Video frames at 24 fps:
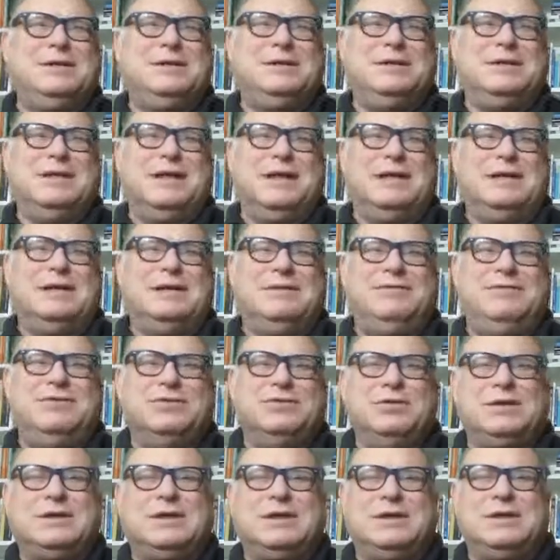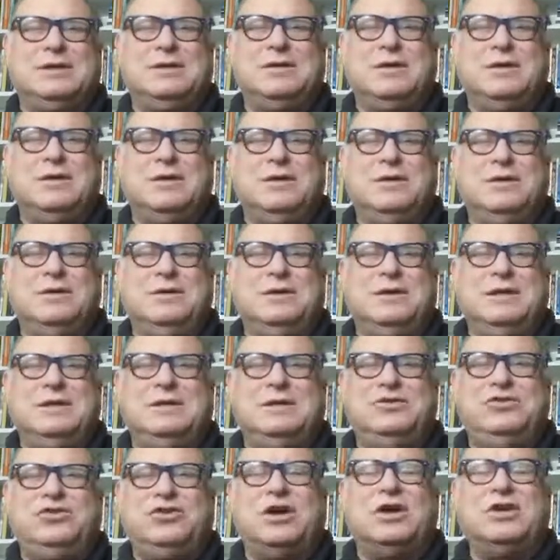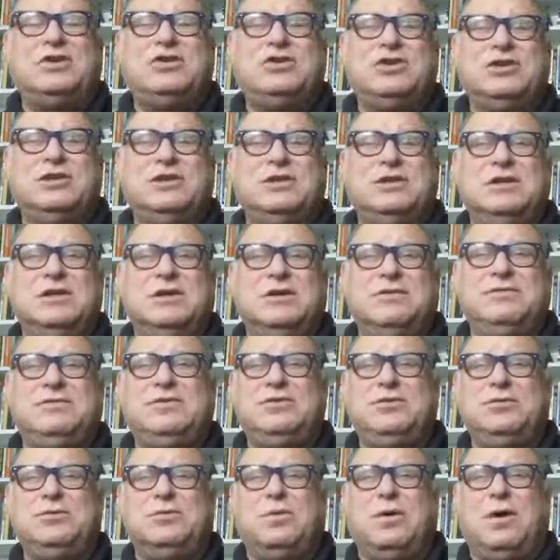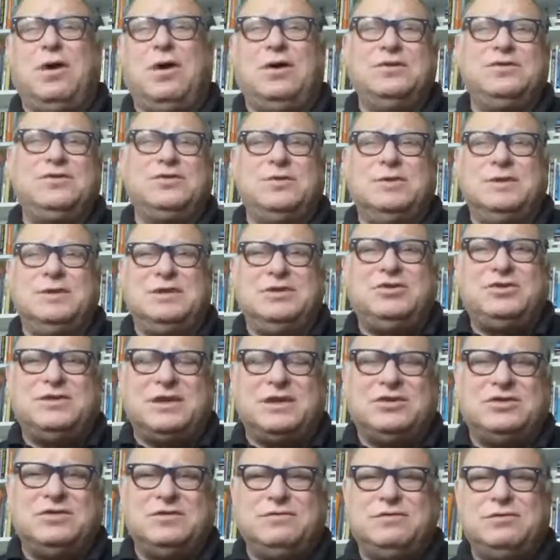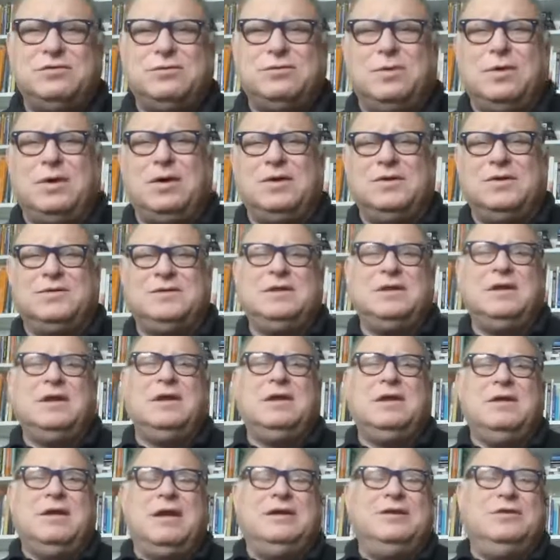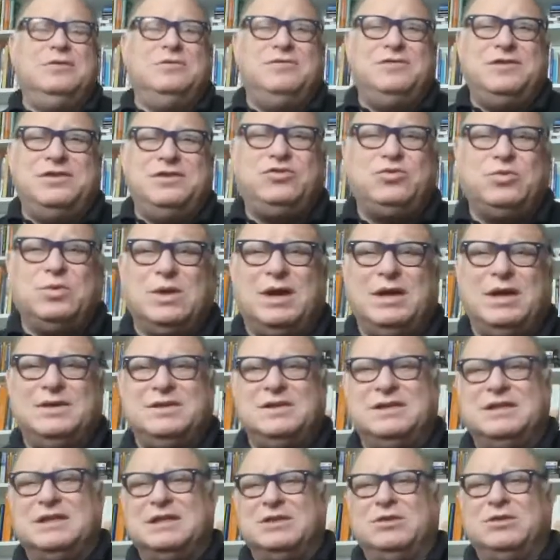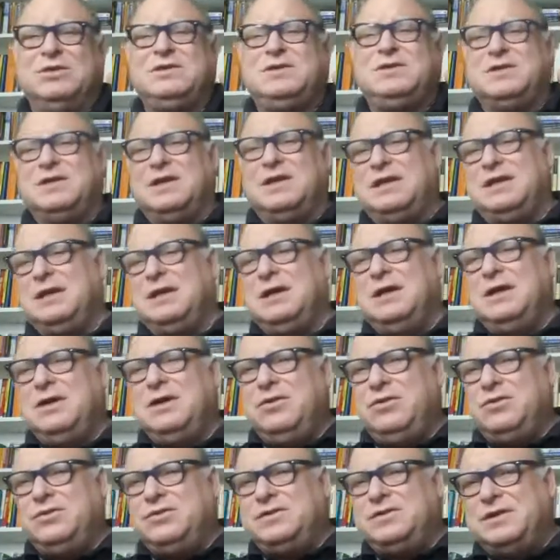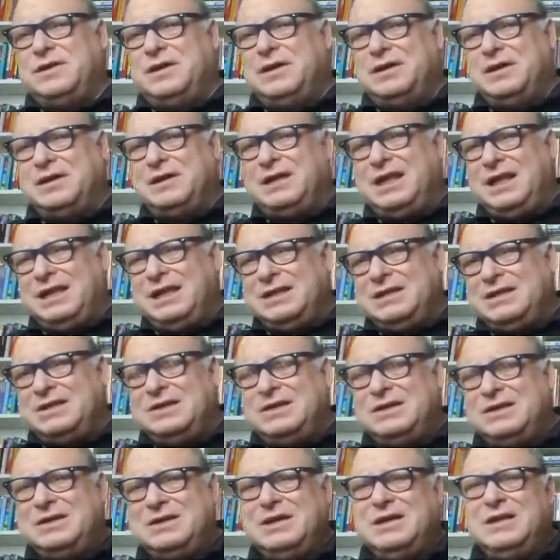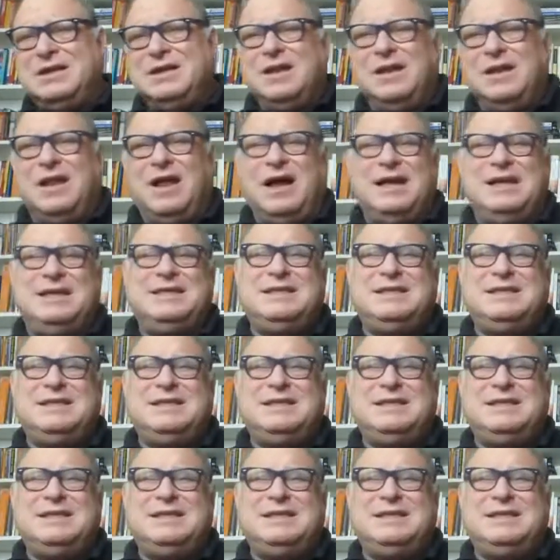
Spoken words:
that if you look at the junction of two walls, or the intersection of two walls, and you visualize it, it looks like there's a clear line